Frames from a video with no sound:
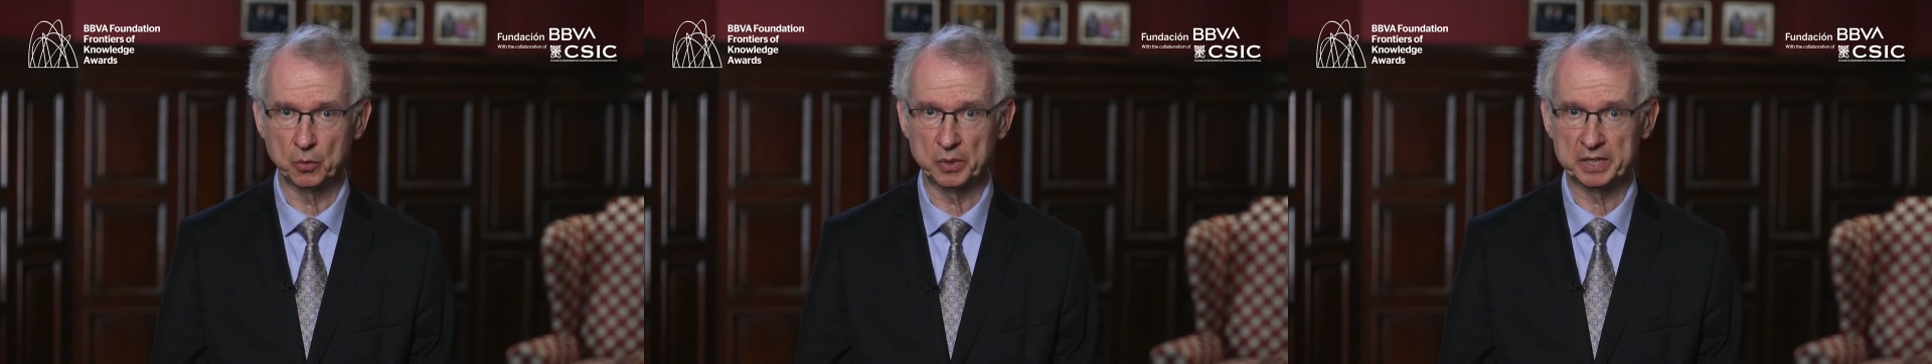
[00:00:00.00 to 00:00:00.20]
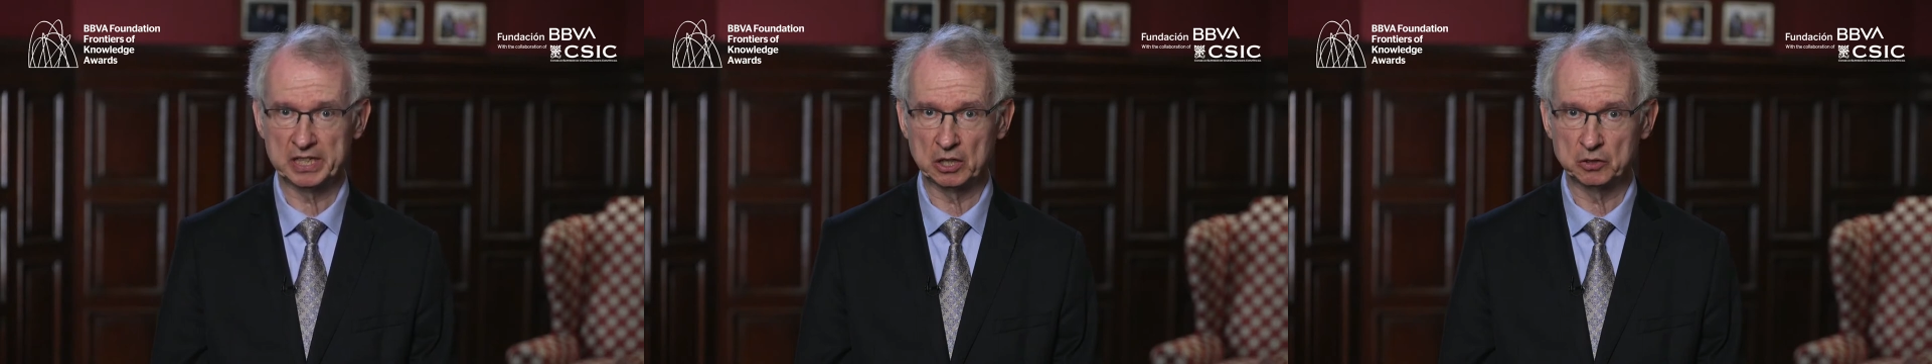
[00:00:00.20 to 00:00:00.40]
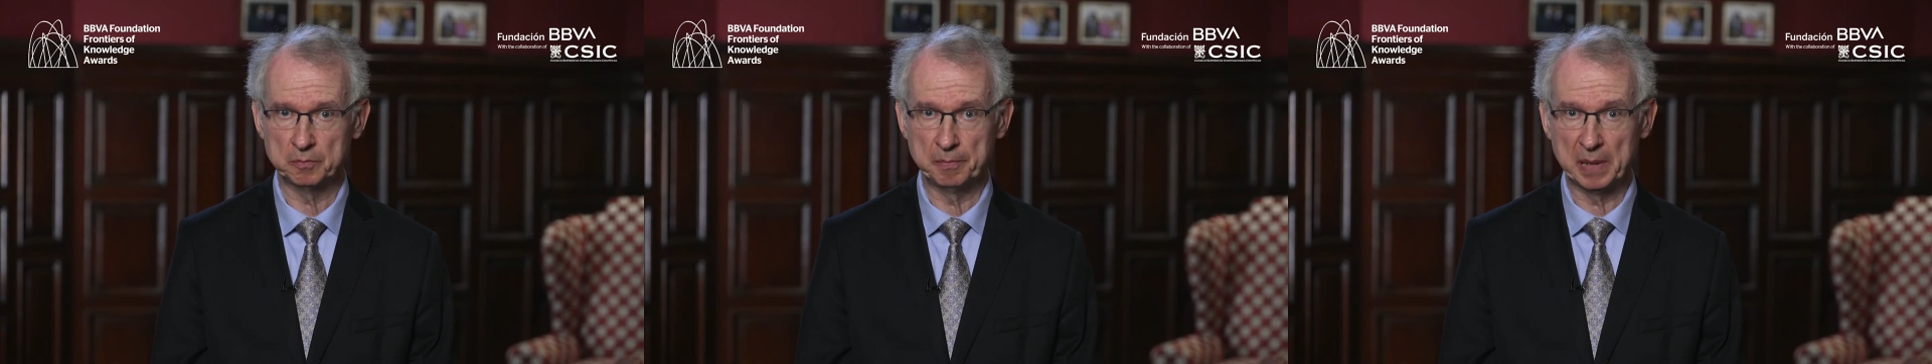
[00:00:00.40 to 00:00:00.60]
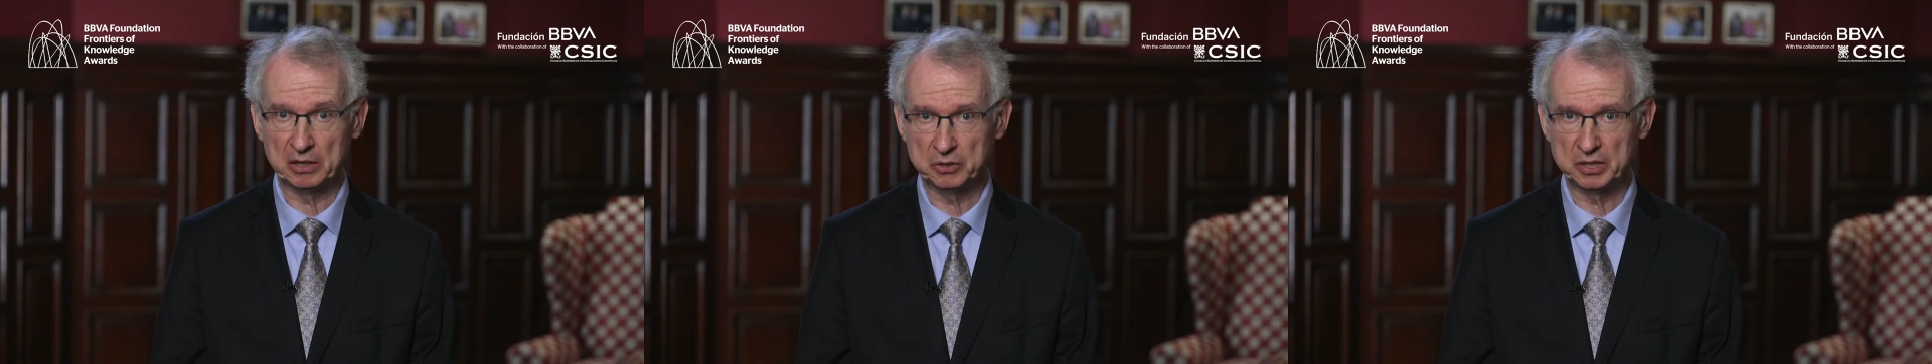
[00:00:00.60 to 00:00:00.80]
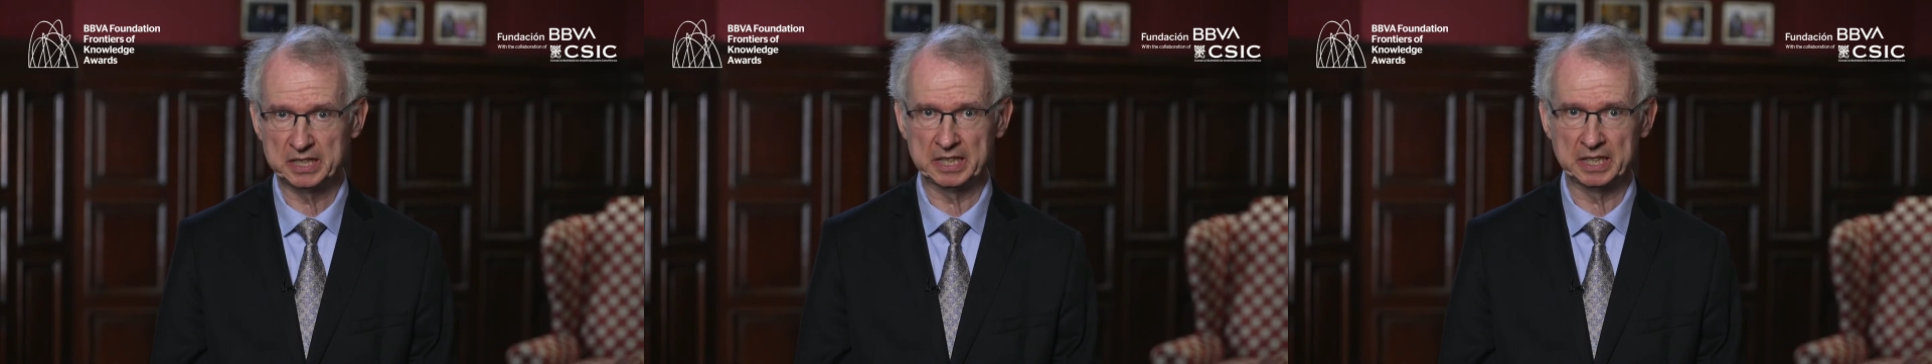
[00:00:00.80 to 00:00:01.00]
without
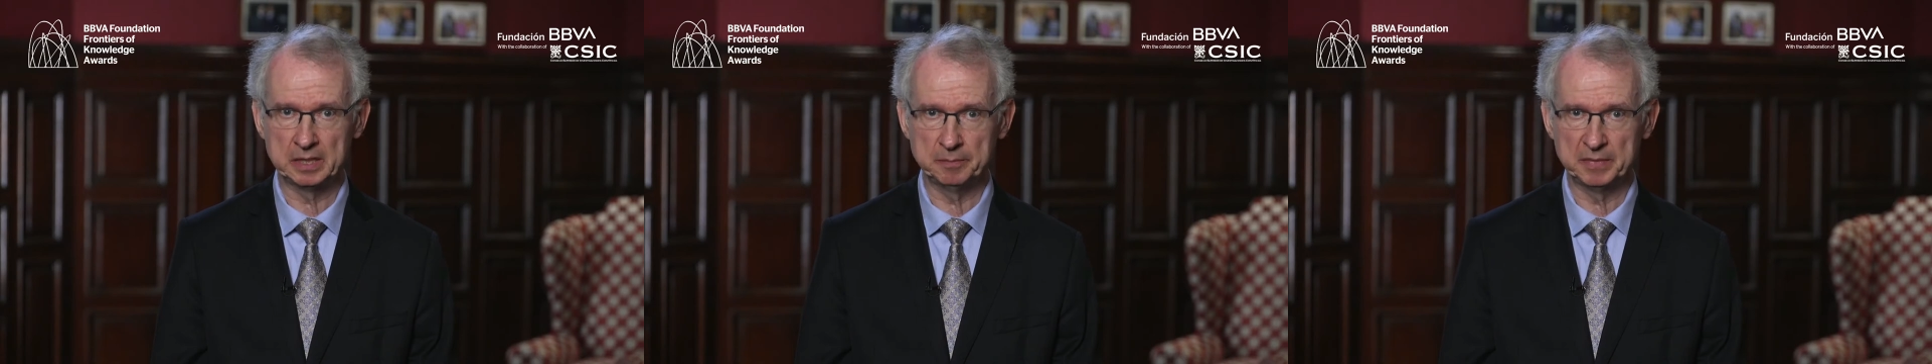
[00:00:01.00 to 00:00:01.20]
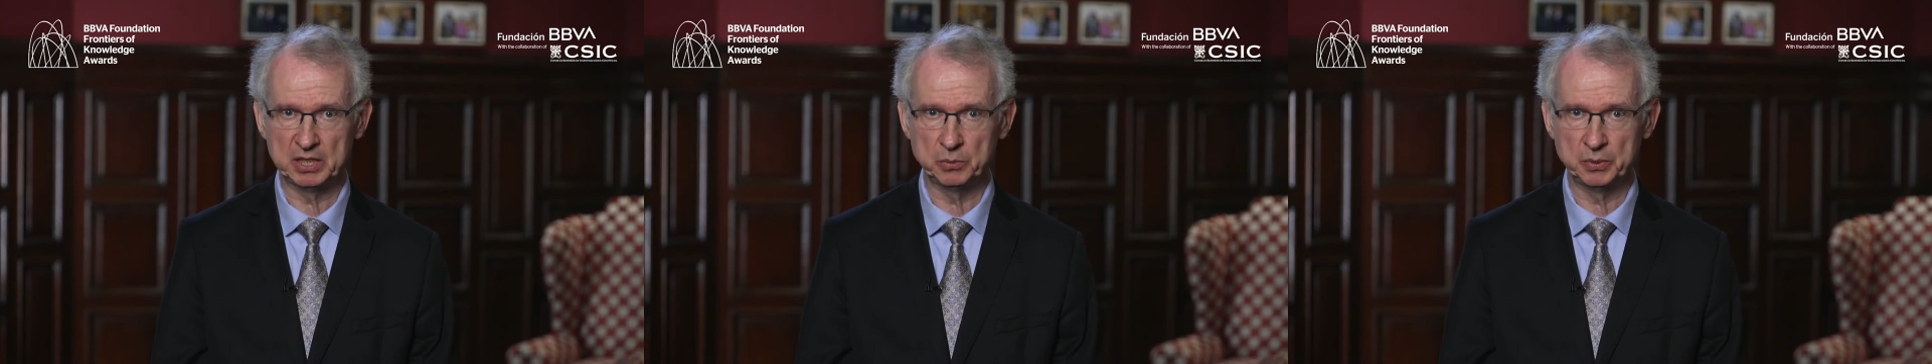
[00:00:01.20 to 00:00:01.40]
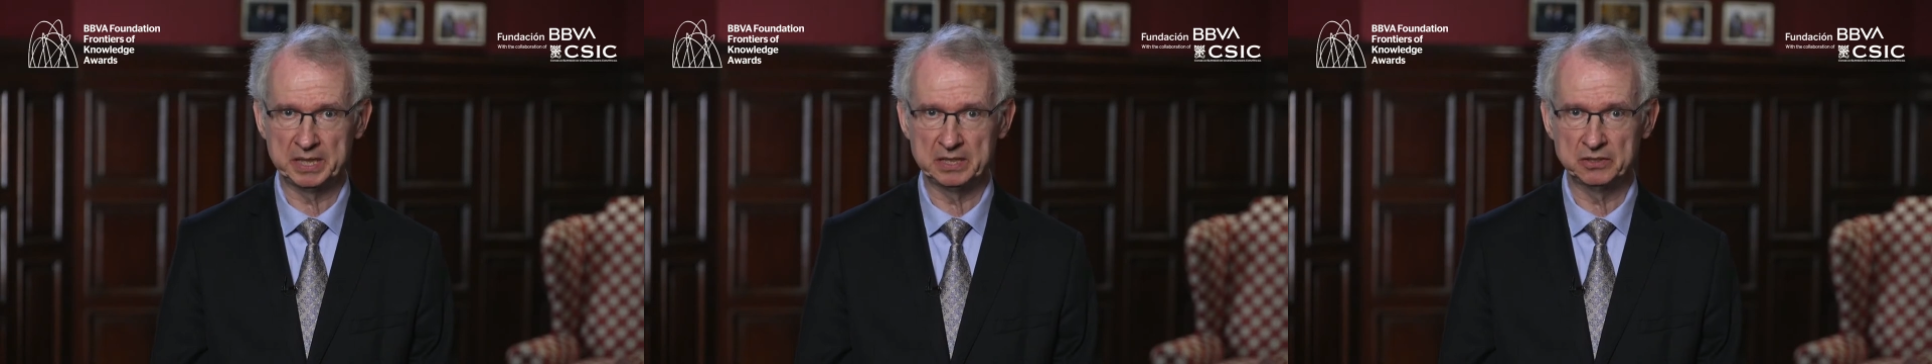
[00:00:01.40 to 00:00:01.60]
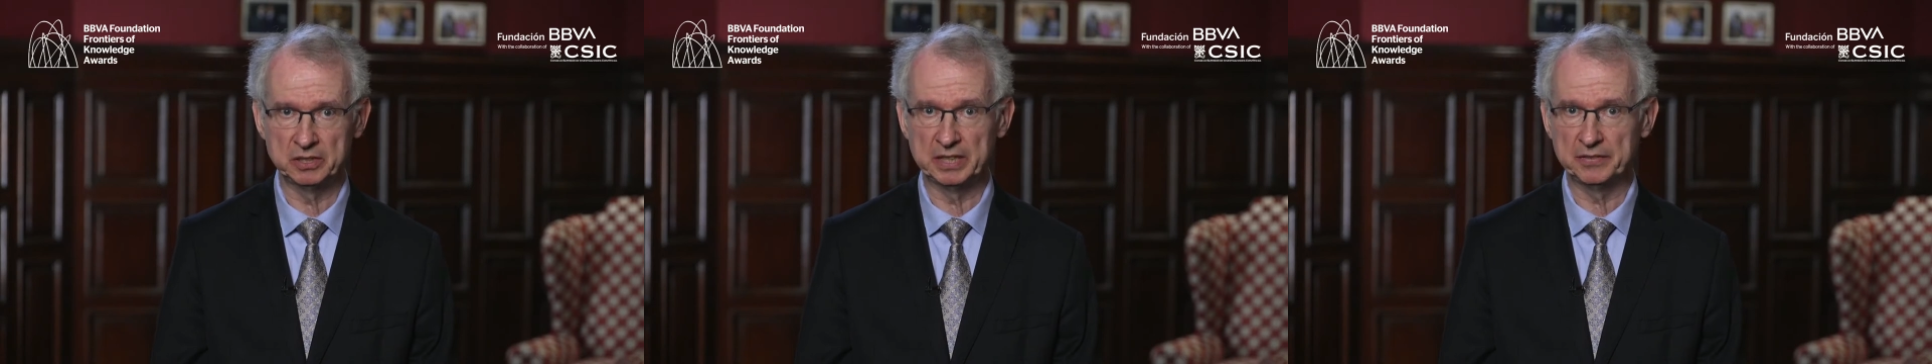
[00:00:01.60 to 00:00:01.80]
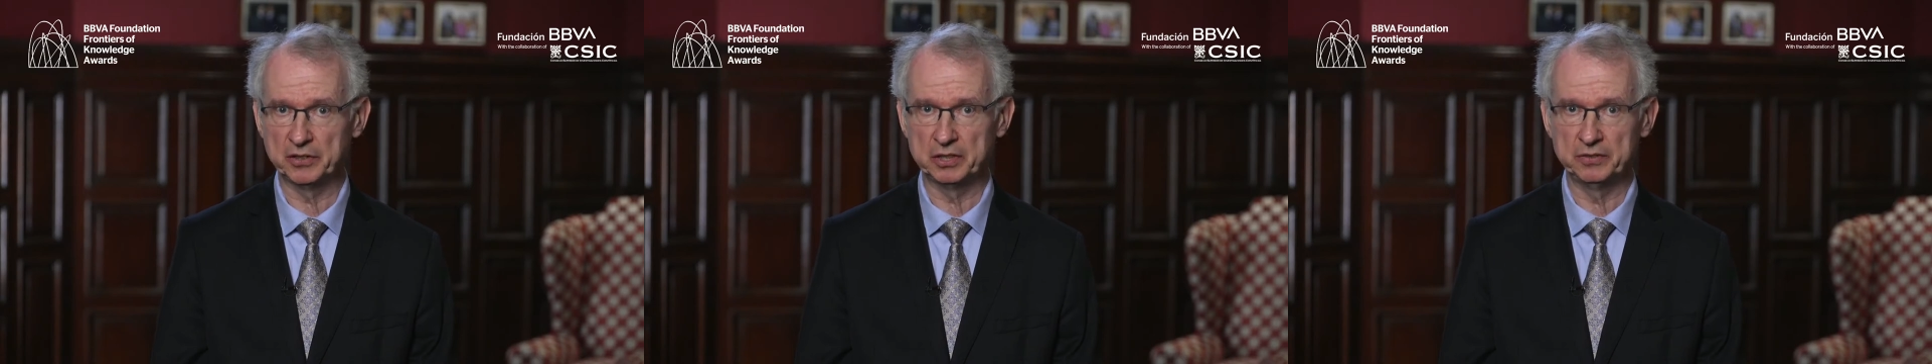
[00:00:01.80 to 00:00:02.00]
bouncing between the
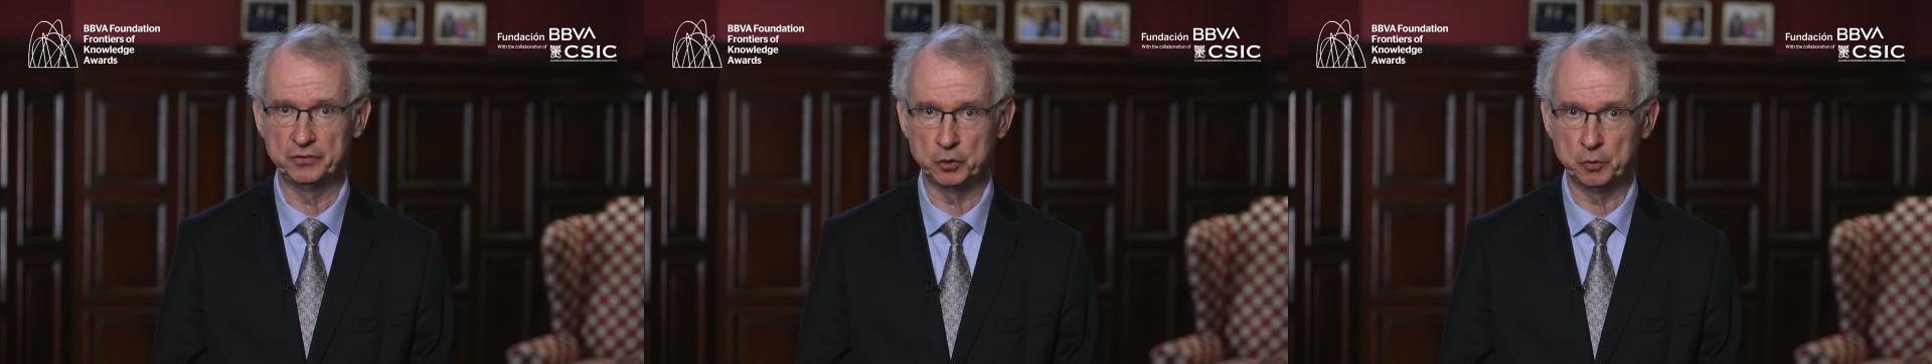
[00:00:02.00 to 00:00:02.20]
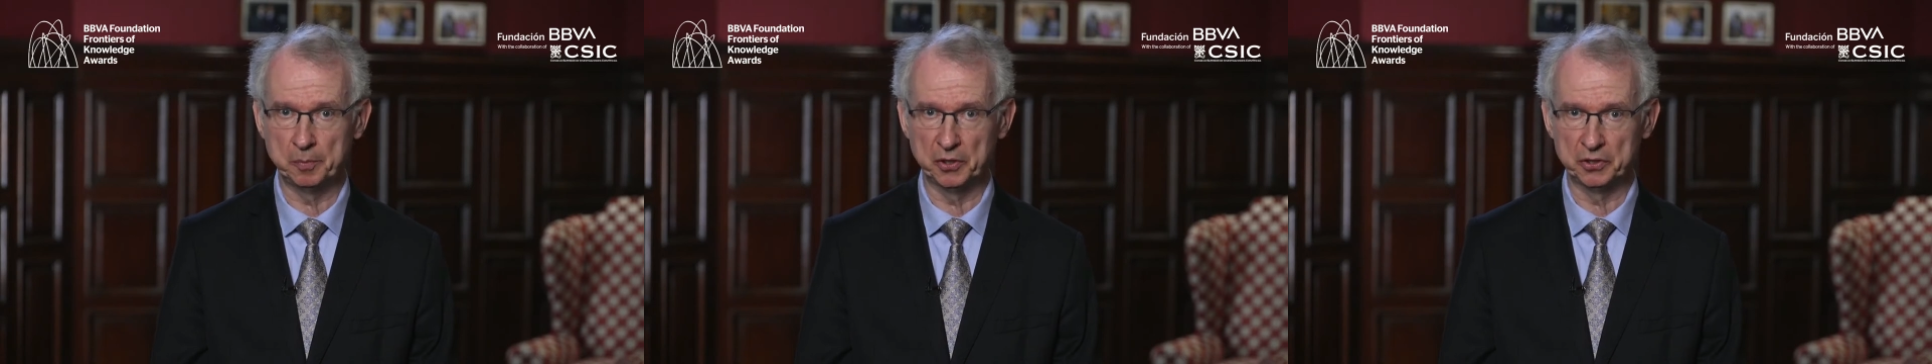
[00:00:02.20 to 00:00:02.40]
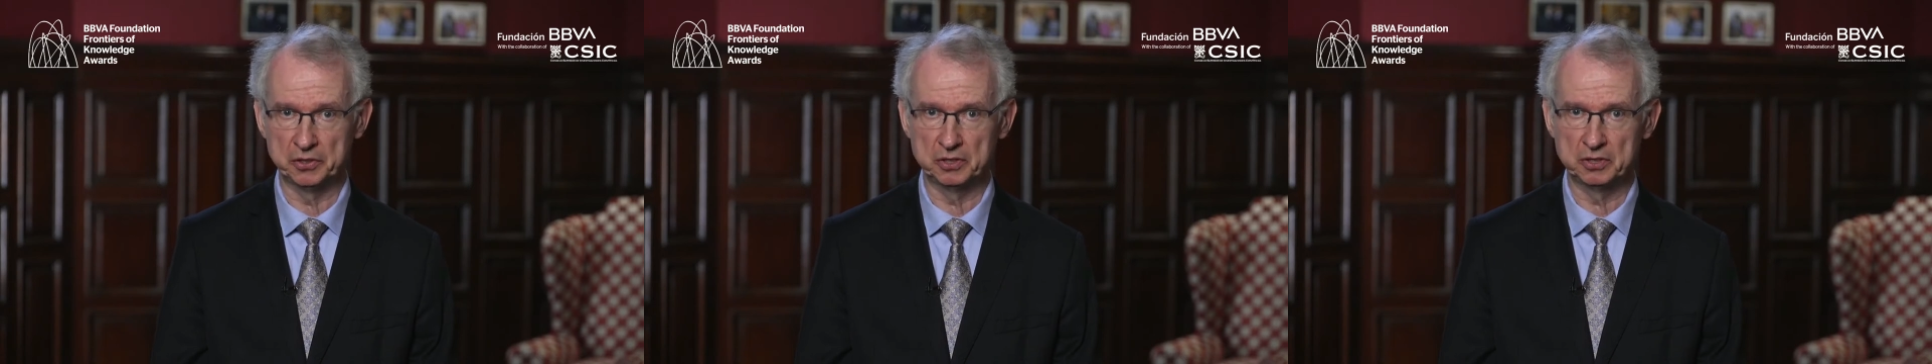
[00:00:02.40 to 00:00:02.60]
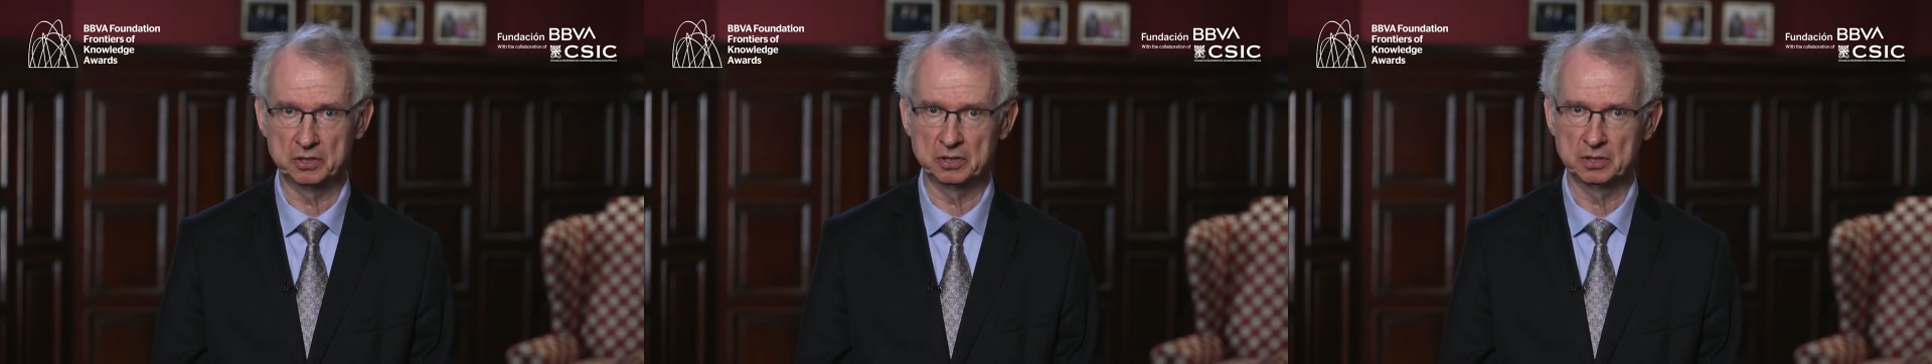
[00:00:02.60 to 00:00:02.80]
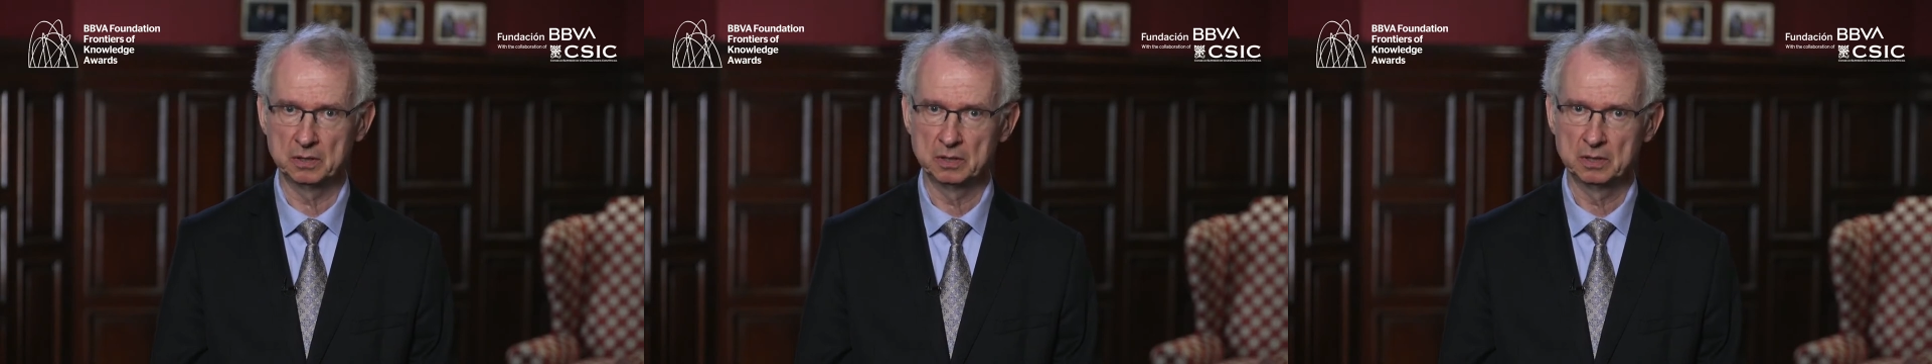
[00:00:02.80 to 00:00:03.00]
different viewpoints.